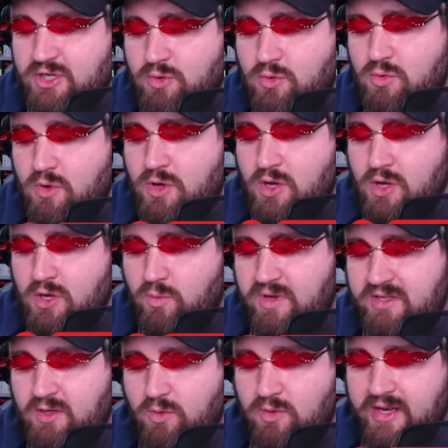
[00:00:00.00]
Ooh, we got
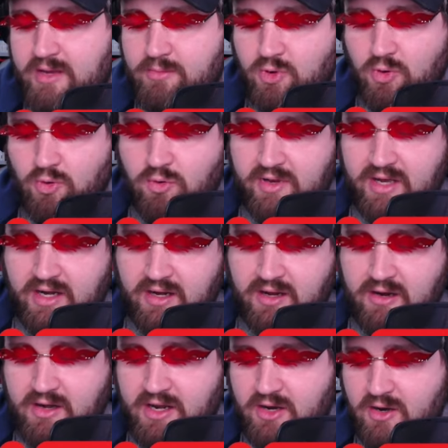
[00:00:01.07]
the old Amber. Ooh, we got a
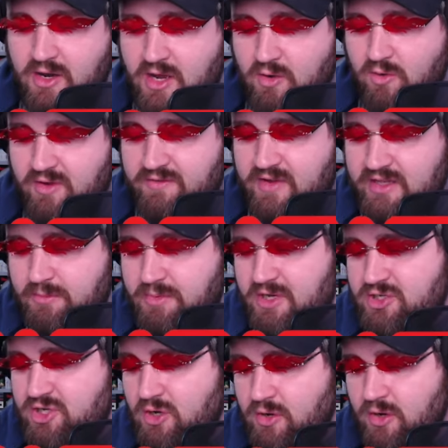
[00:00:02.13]
card here. We've got the
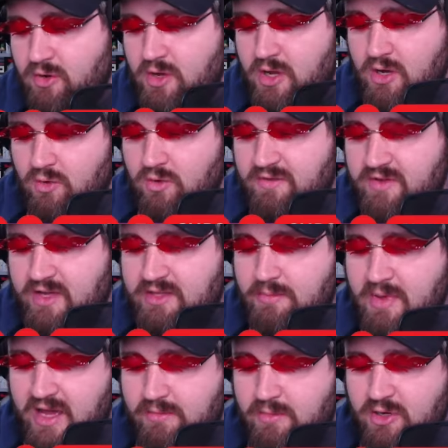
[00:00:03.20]
Pidgeotto. We've got the
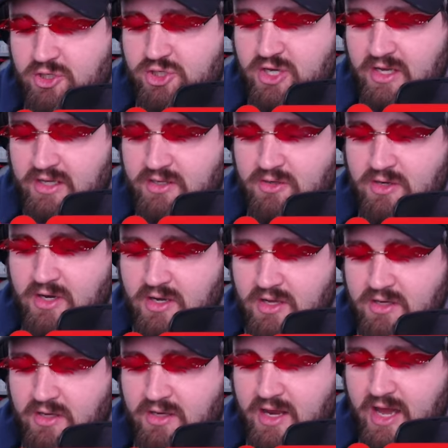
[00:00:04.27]
Magmar, Shellder,
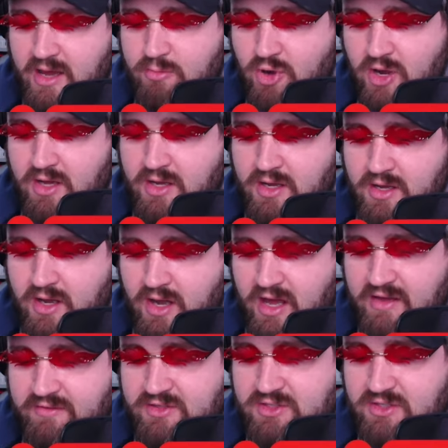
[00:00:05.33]
Kadabra,
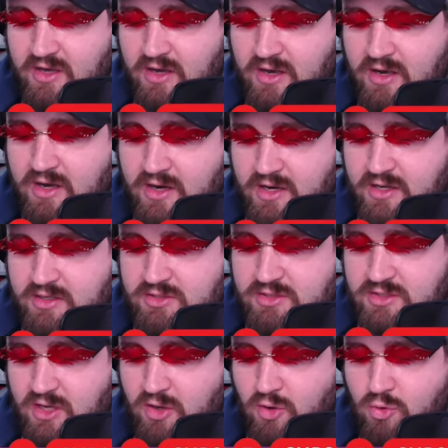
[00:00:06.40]
Ivysaur,
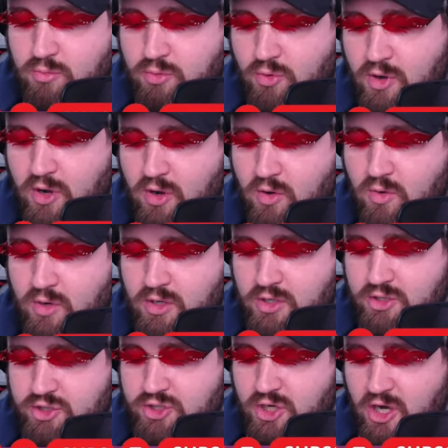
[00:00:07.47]
Slowbro,
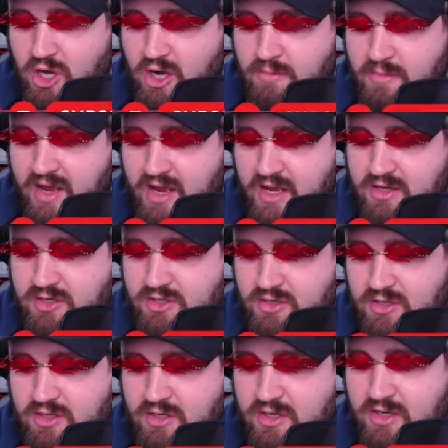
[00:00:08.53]

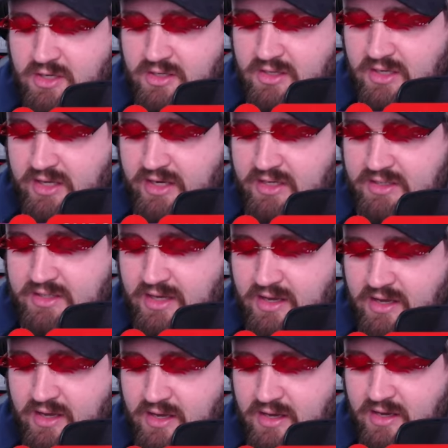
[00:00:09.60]
Charmander,
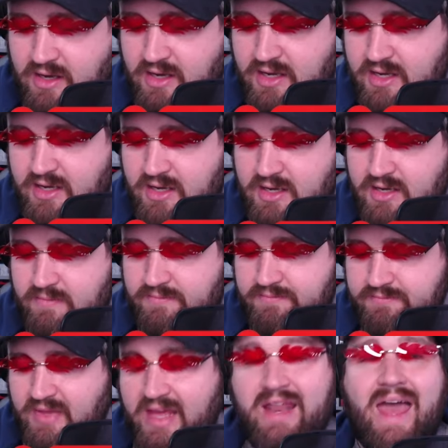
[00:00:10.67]
Lickitung,
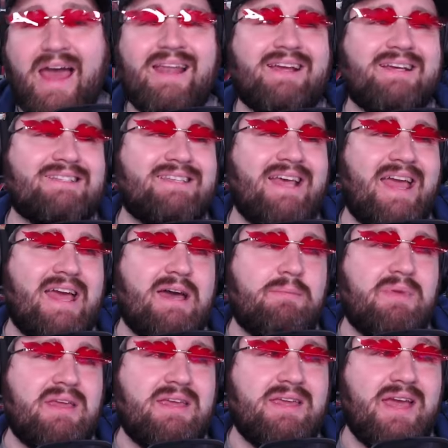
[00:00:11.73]
and Alakazam
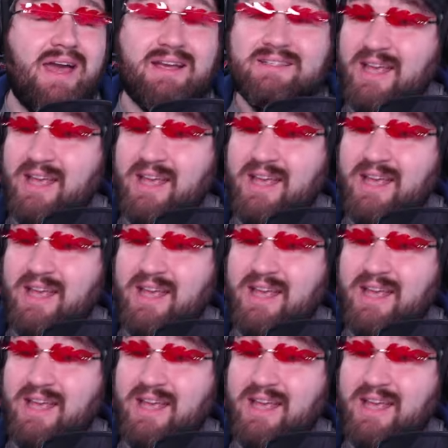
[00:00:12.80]
E X.